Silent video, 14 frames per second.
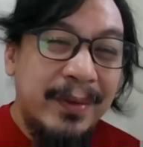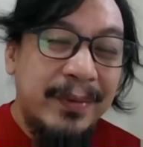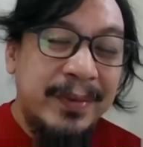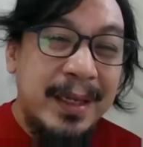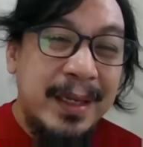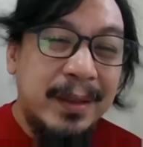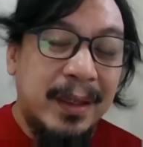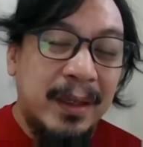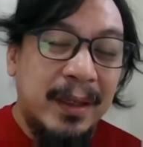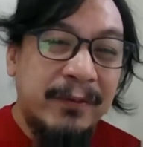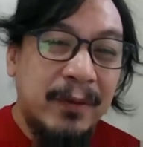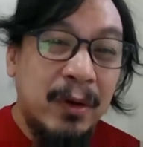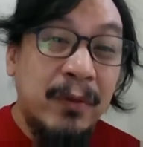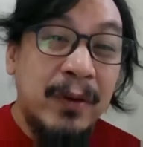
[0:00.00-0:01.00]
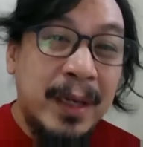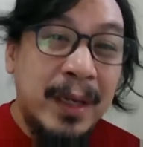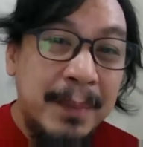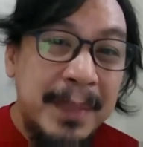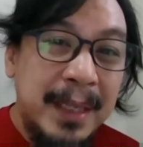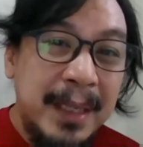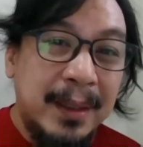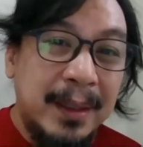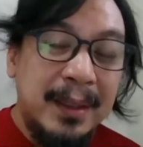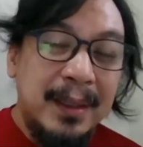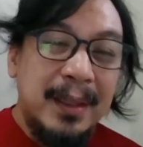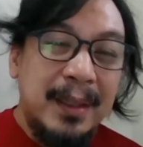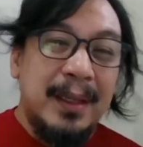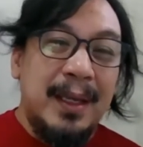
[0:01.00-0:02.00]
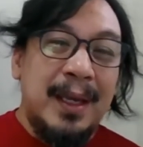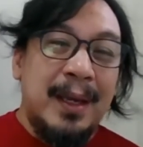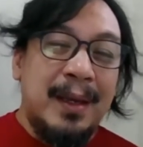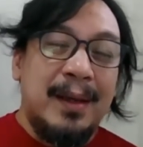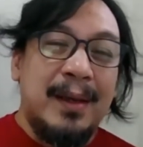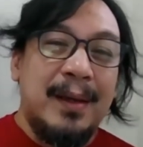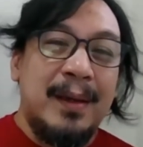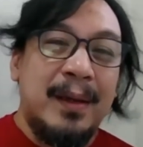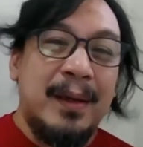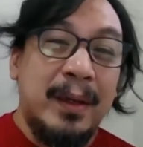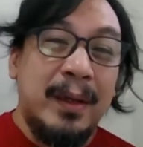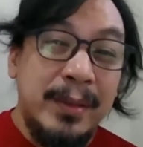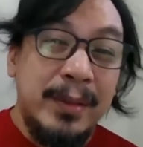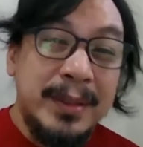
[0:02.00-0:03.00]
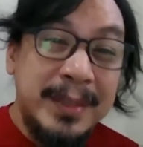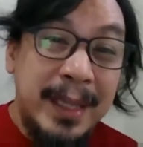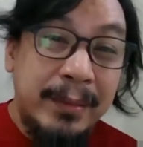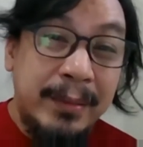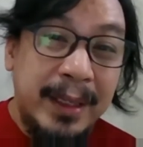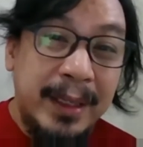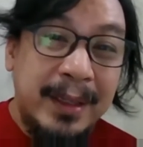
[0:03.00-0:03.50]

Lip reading: think of overcoming Eurocentric